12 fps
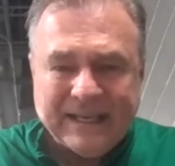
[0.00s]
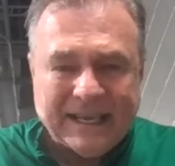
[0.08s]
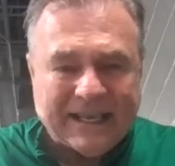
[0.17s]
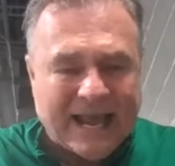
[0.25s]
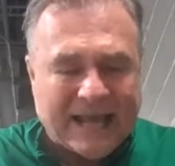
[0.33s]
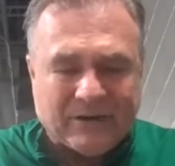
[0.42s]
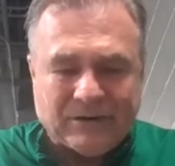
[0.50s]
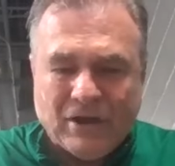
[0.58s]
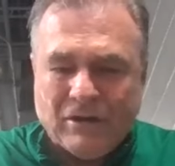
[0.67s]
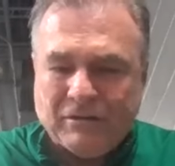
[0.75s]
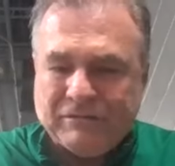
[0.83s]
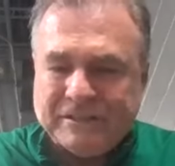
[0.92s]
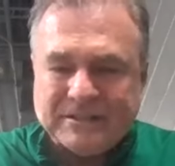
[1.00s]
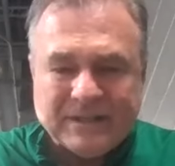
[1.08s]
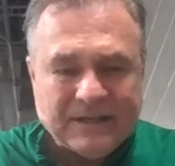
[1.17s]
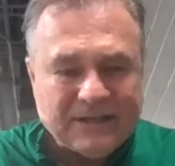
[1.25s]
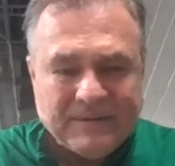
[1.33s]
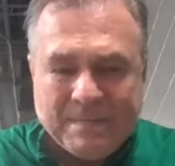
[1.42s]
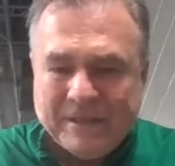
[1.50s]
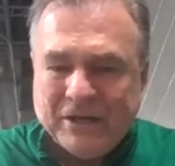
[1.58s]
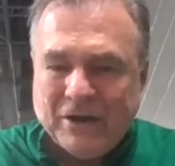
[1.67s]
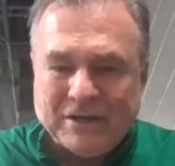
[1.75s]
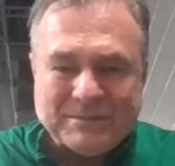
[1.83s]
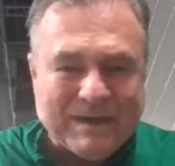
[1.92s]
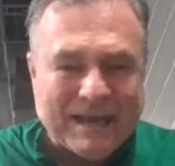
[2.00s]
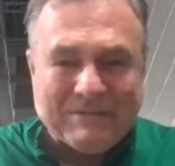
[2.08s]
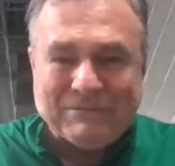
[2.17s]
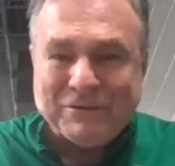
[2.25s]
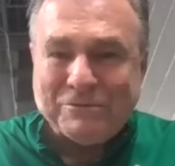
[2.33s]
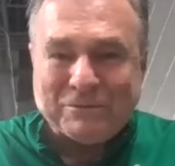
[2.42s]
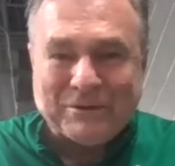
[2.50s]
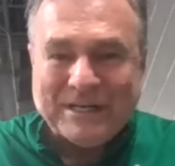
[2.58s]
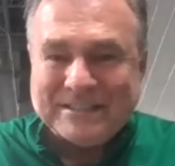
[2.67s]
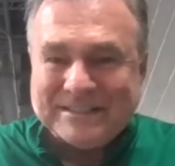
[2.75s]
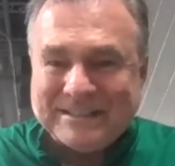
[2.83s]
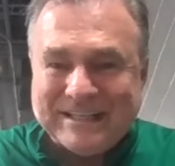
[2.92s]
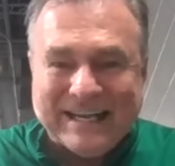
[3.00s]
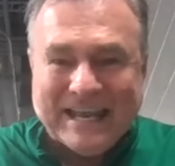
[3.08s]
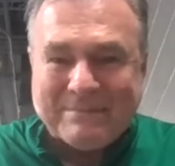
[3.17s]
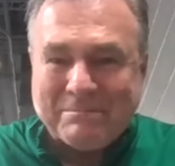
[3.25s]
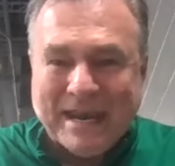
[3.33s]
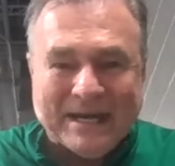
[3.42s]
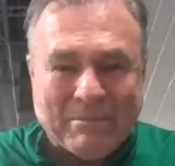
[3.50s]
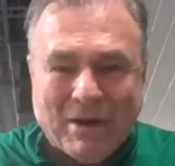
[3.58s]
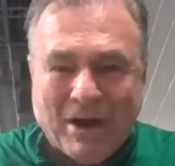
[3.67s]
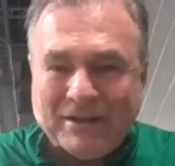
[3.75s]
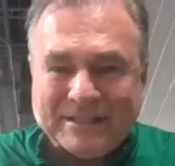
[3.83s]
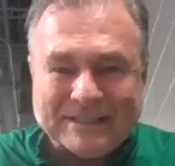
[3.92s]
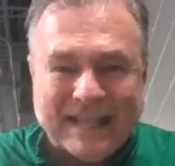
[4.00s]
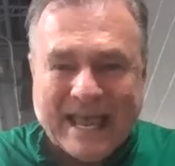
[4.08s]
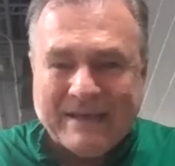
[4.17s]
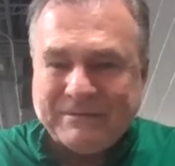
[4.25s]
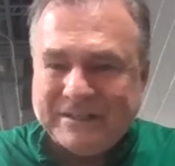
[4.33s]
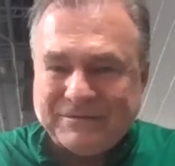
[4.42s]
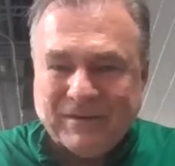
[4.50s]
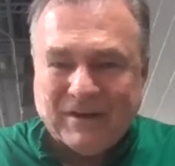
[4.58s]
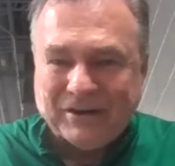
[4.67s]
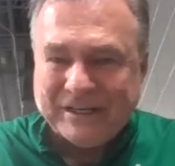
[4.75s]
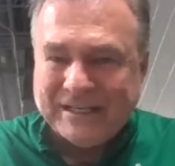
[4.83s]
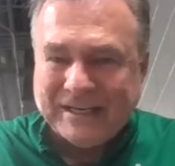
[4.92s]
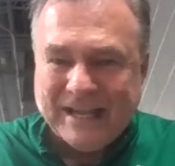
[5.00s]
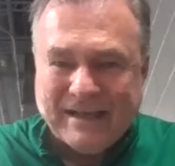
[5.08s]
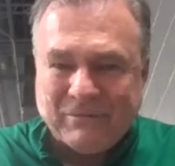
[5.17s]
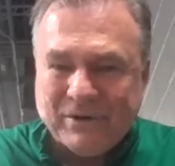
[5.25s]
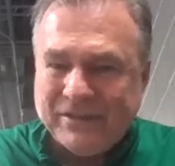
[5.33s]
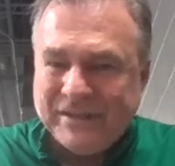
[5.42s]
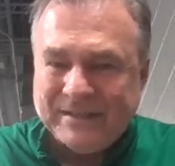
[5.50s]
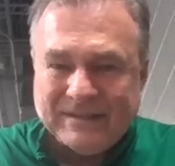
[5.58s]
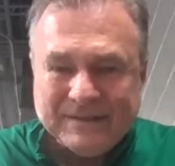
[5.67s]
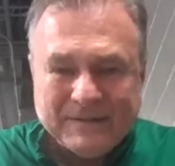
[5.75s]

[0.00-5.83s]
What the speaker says: And I don't know if he's, you know, he's made a few threes and he hadn't made them all his life. He's fallen in love with it.